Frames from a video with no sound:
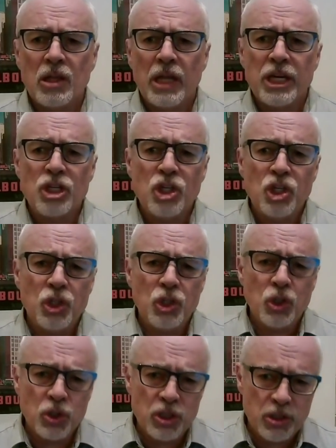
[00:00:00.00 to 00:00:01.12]
they
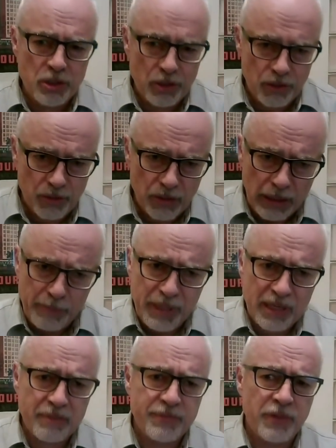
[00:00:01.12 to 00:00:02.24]
should do a better
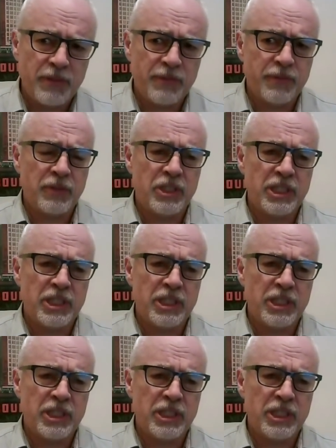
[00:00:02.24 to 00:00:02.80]
than 50 50